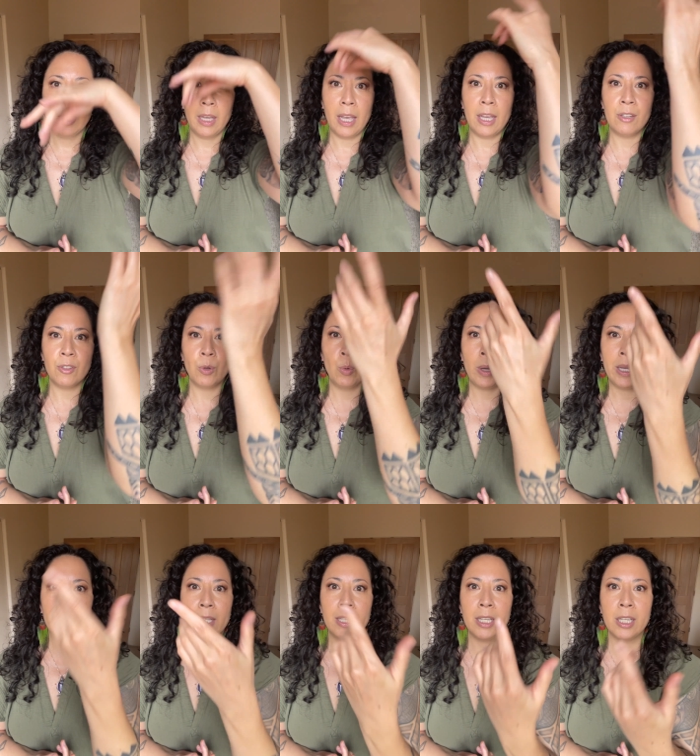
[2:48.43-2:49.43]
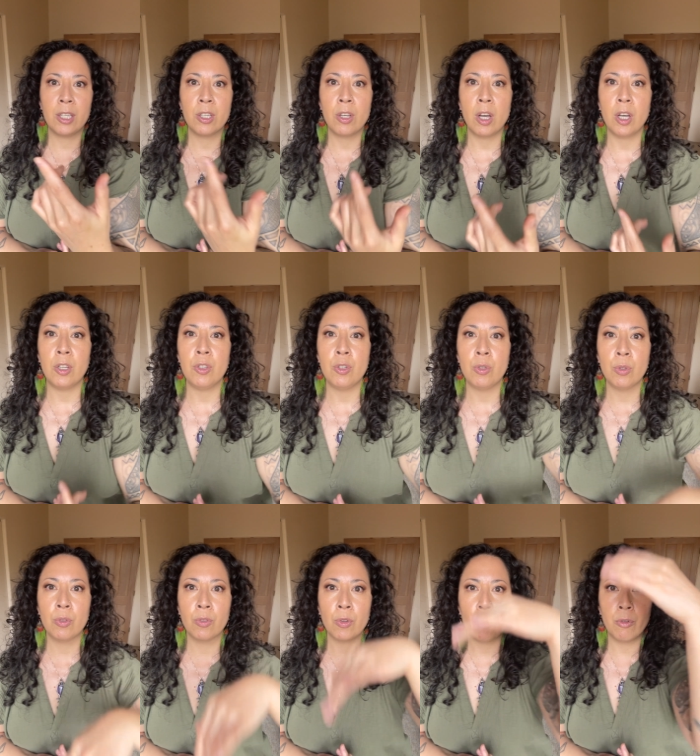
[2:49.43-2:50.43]
and awakening a new
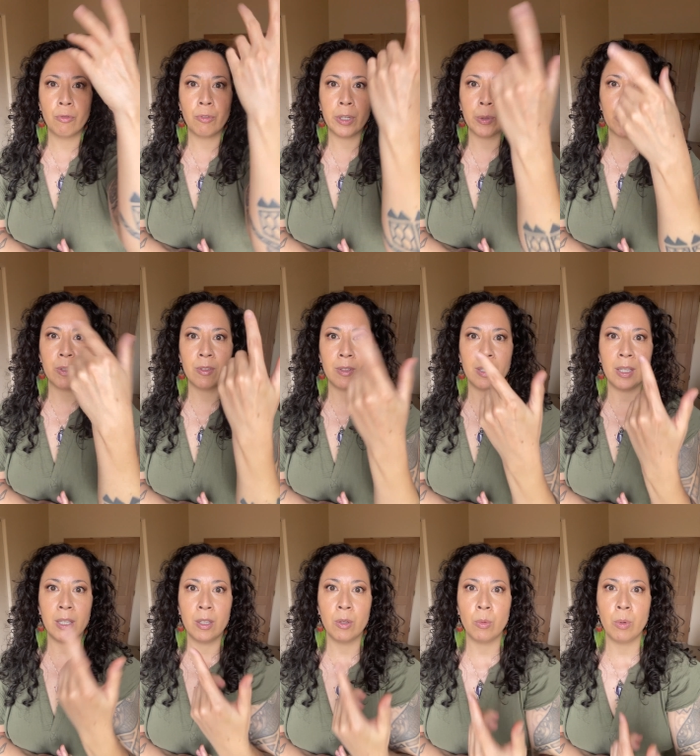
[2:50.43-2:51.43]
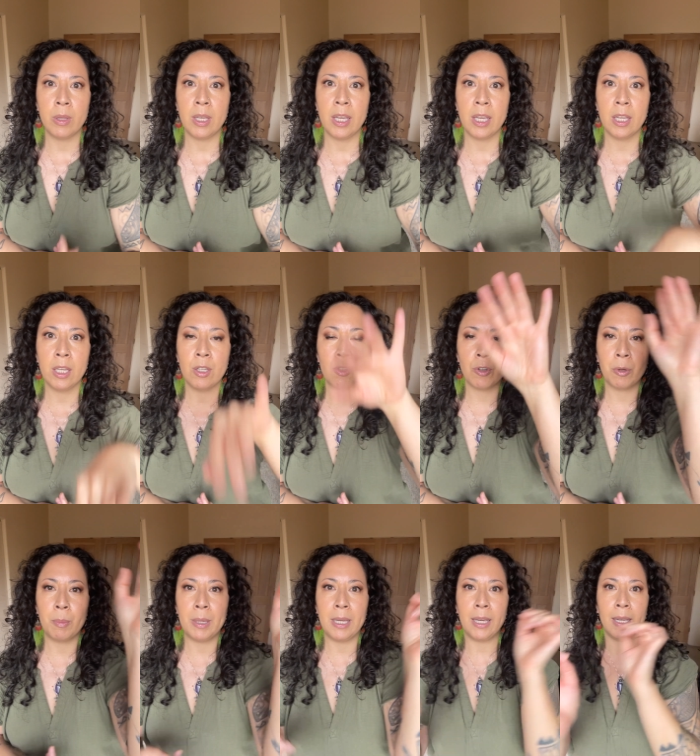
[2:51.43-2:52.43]
soul frequency within your
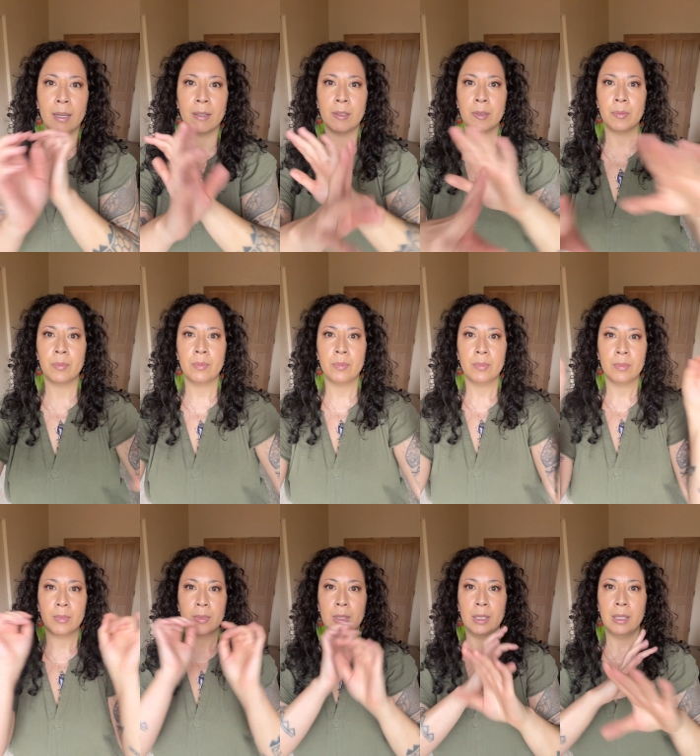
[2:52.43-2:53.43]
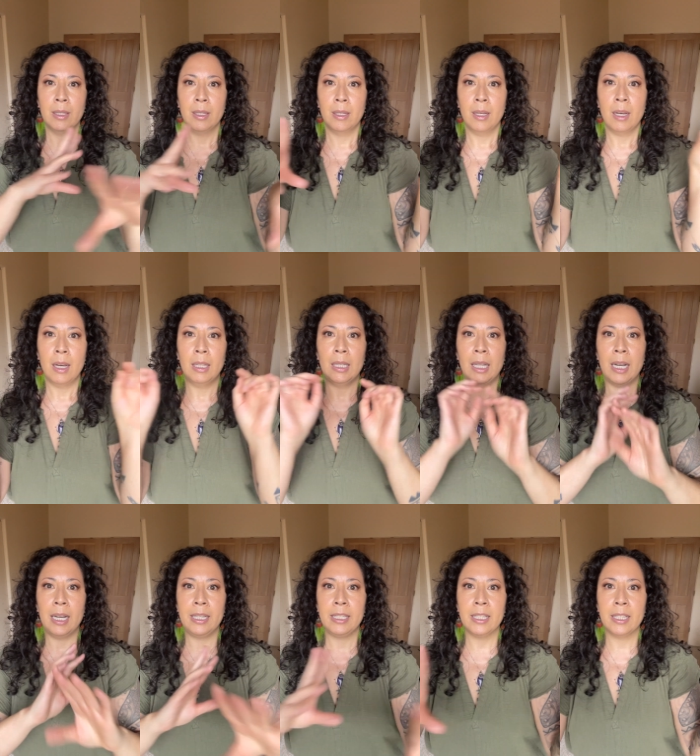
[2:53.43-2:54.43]
being,
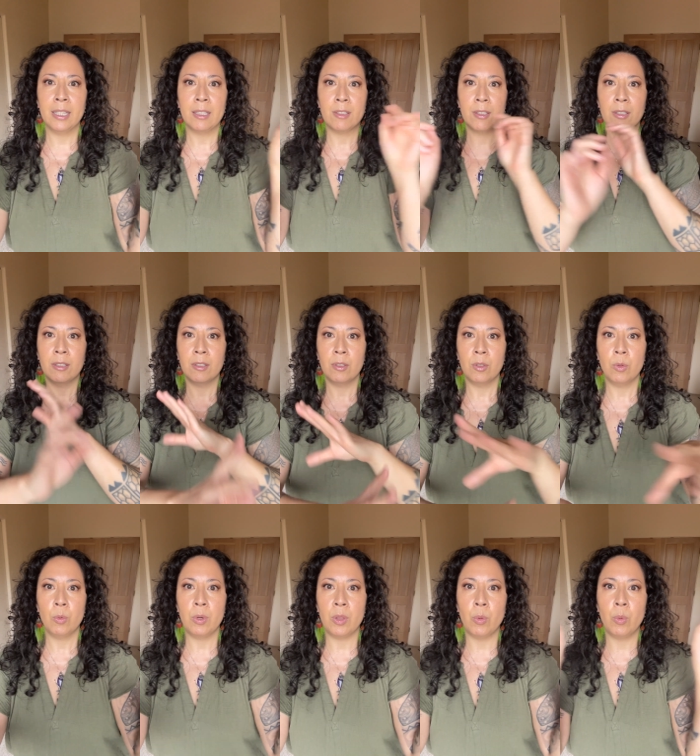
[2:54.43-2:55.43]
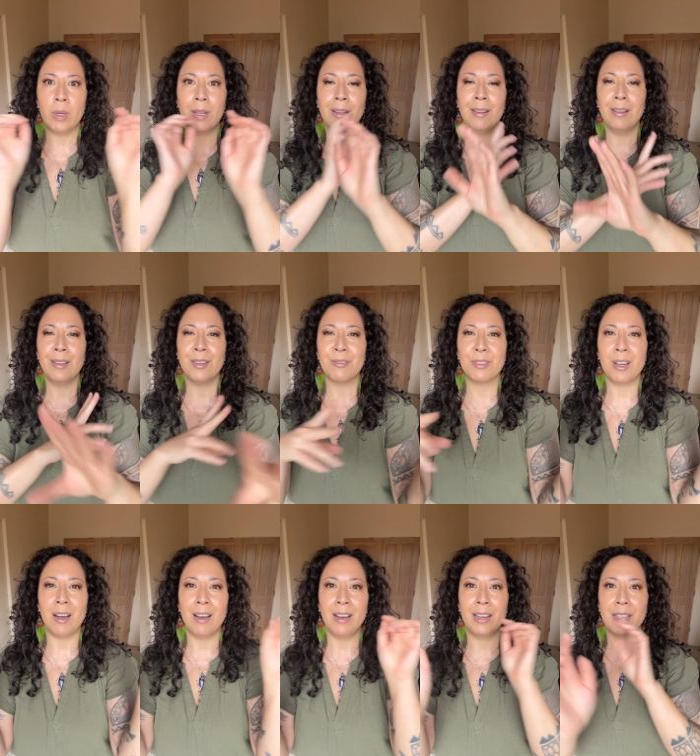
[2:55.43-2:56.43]
aligning it with the will of
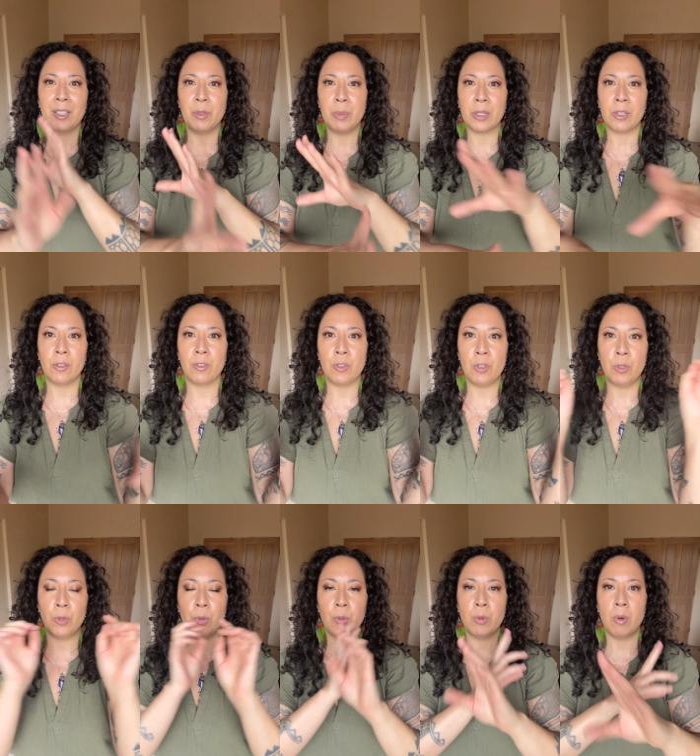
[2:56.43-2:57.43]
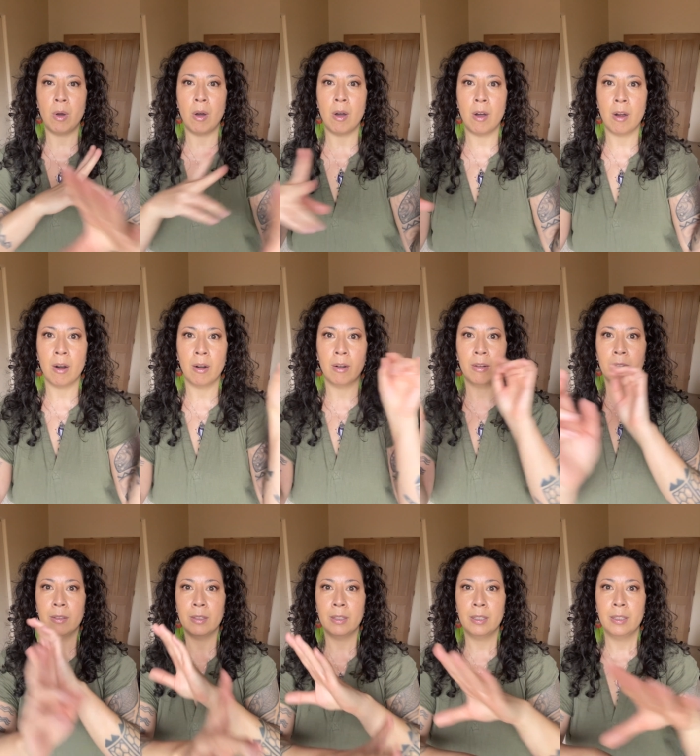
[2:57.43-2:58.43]
God because you are
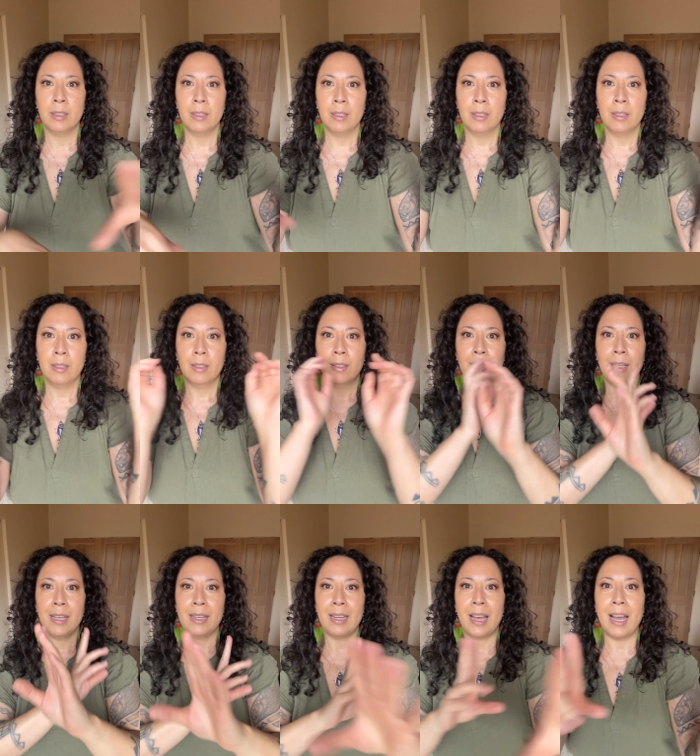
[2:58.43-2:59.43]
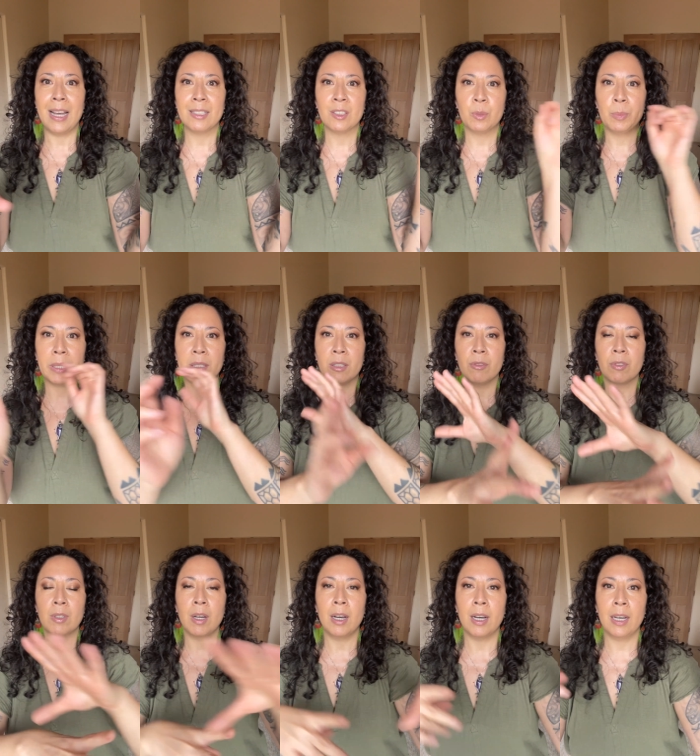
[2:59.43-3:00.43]
an aspect of
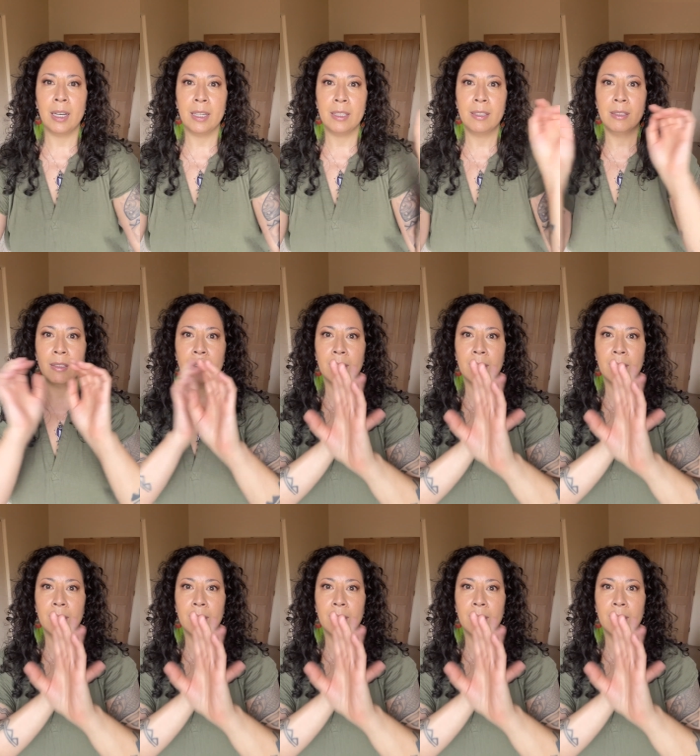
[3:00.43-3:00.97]
God